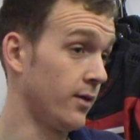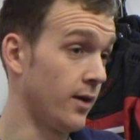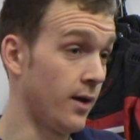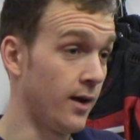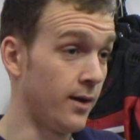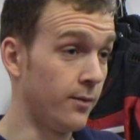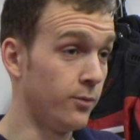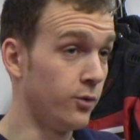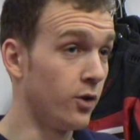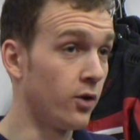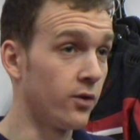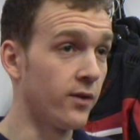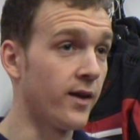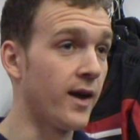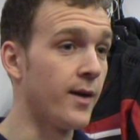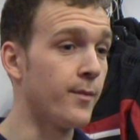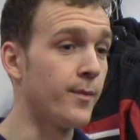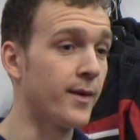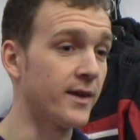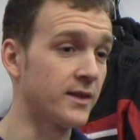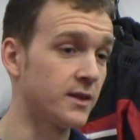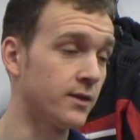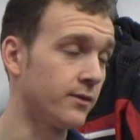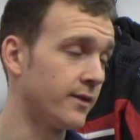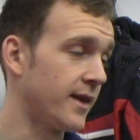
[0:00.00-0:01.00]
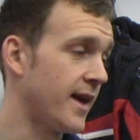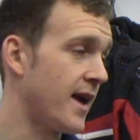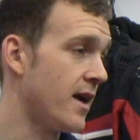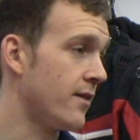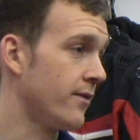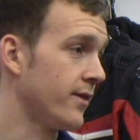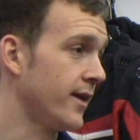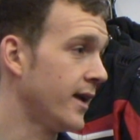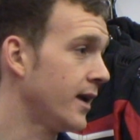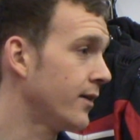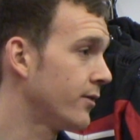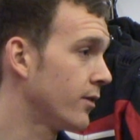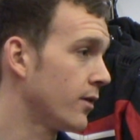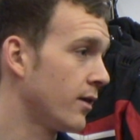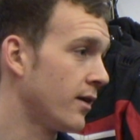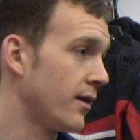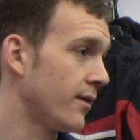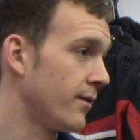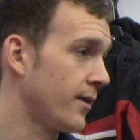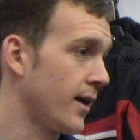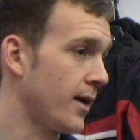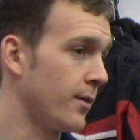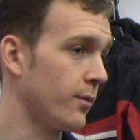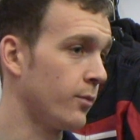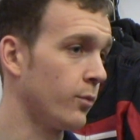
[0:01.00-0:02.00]
I'm not that massively heavy either.
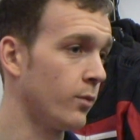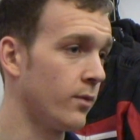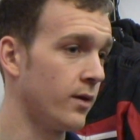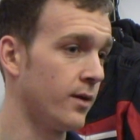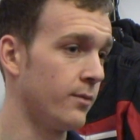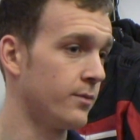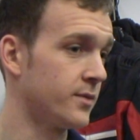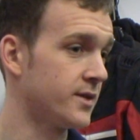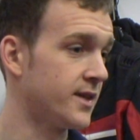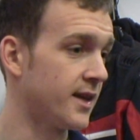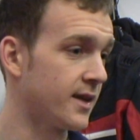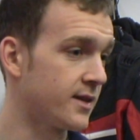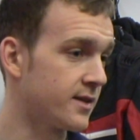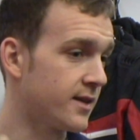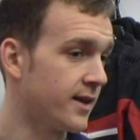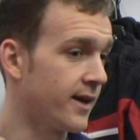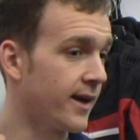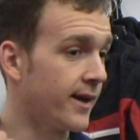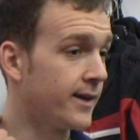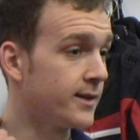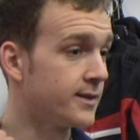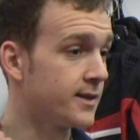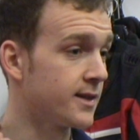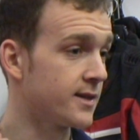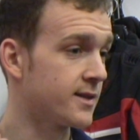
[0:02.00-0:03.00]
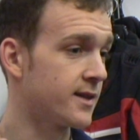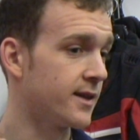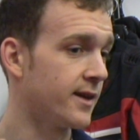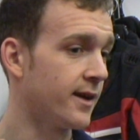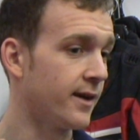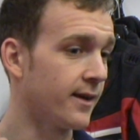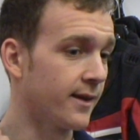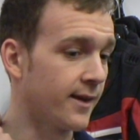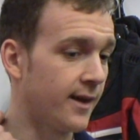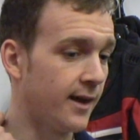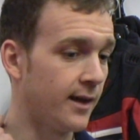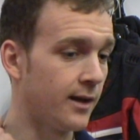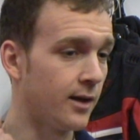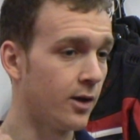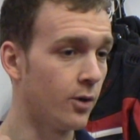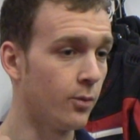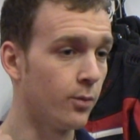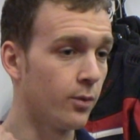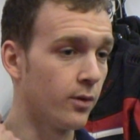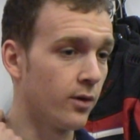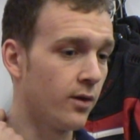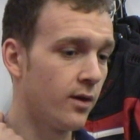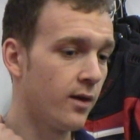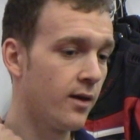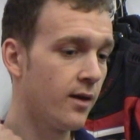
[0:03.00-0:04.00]
I'm 68, 69 kilo,
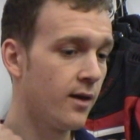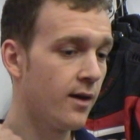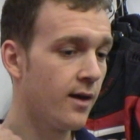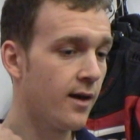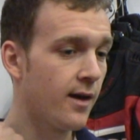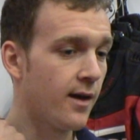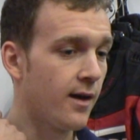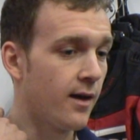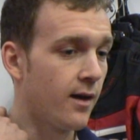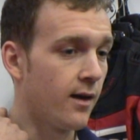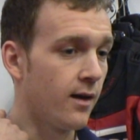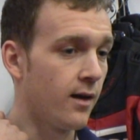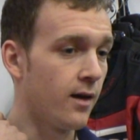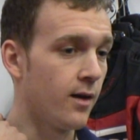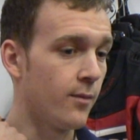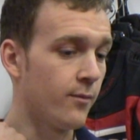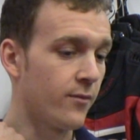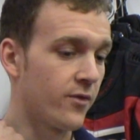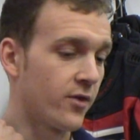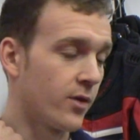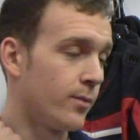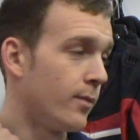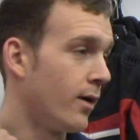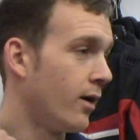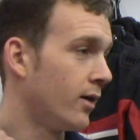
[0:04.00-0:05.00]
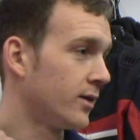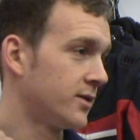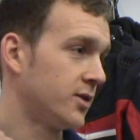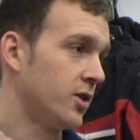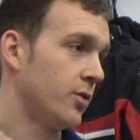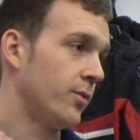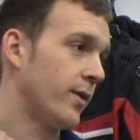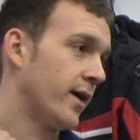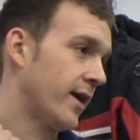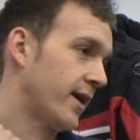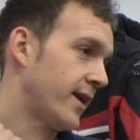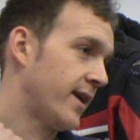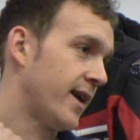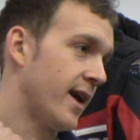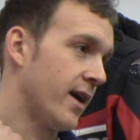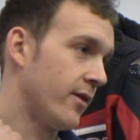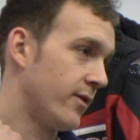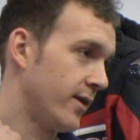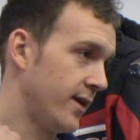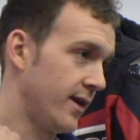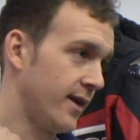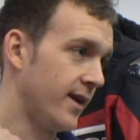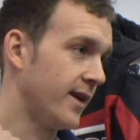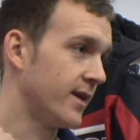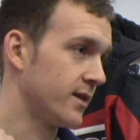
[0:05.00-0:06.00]
but for a Moto2 bike, yeah,
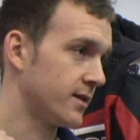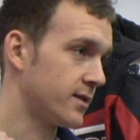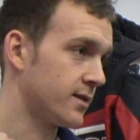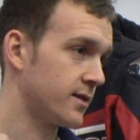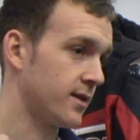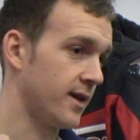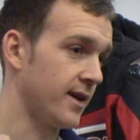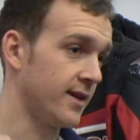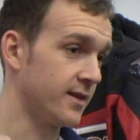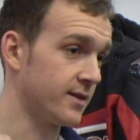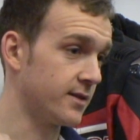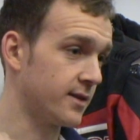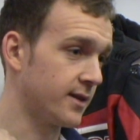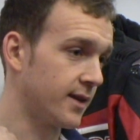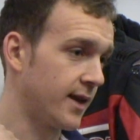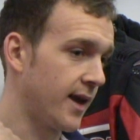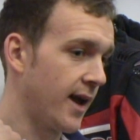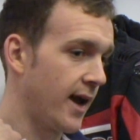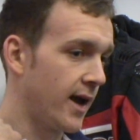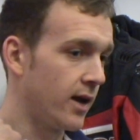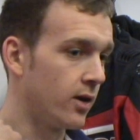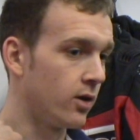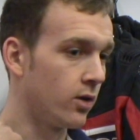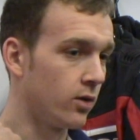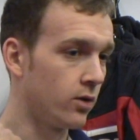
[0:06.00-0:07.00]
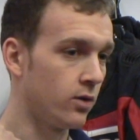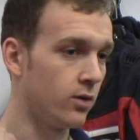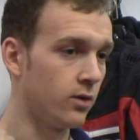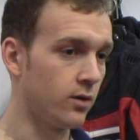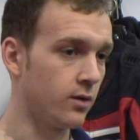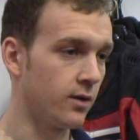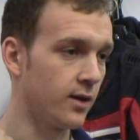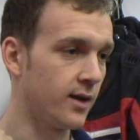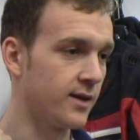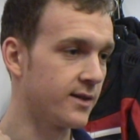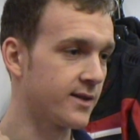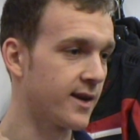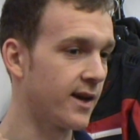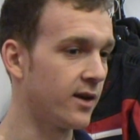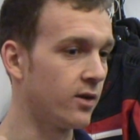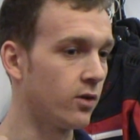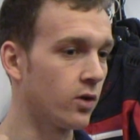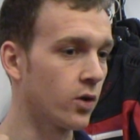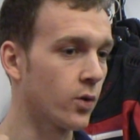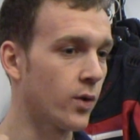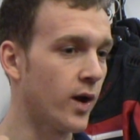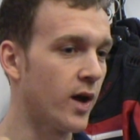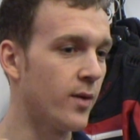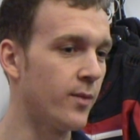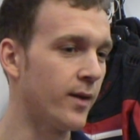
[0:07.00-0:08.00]
it's getting on
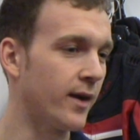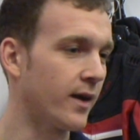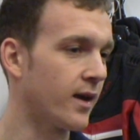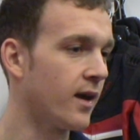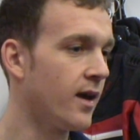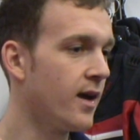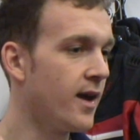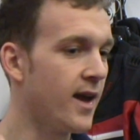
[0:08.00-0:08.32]
quite big.